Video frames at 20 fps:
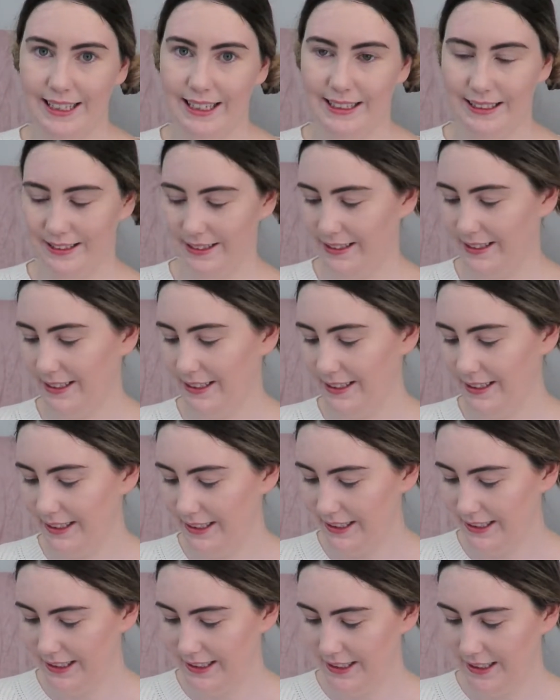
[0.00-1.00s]
and
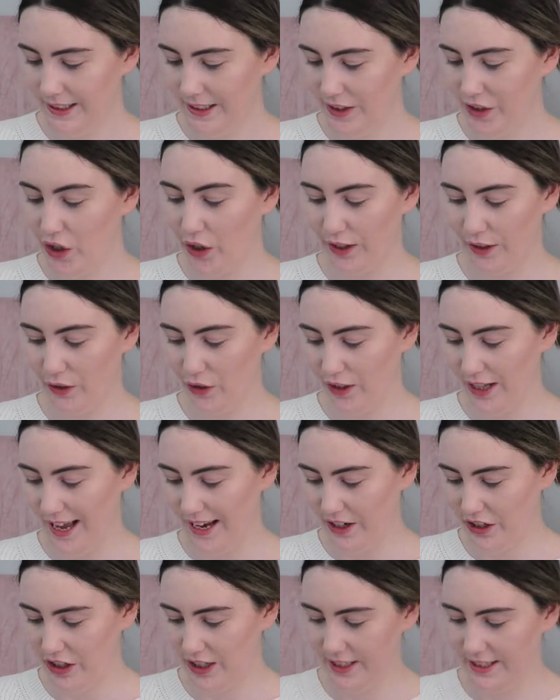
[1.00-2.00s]
not at all
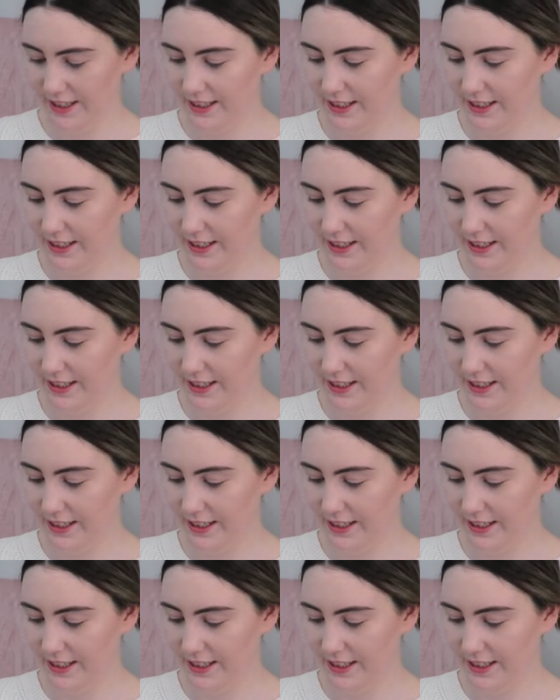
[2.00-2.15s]
anxious.